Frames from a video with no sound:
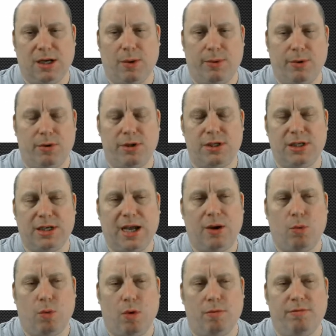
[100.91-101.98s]
Now, in order to
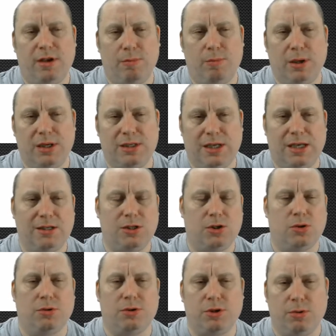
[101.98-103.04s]
get one VPC to
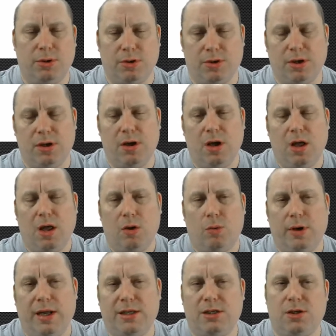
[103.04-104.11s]
talk to another,
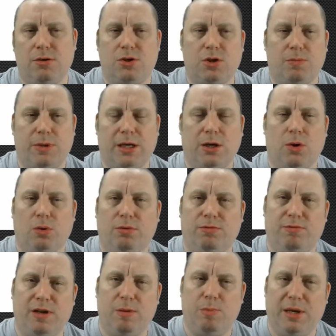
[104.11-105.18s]
we need to do something called
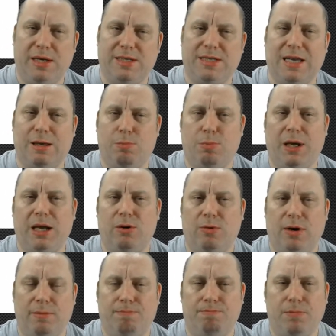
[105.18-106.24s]
VPC
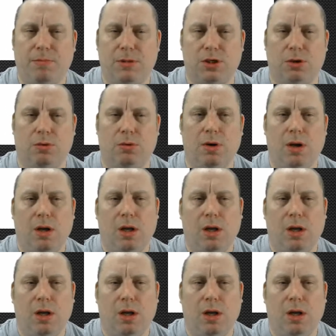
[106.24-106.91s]
peering. So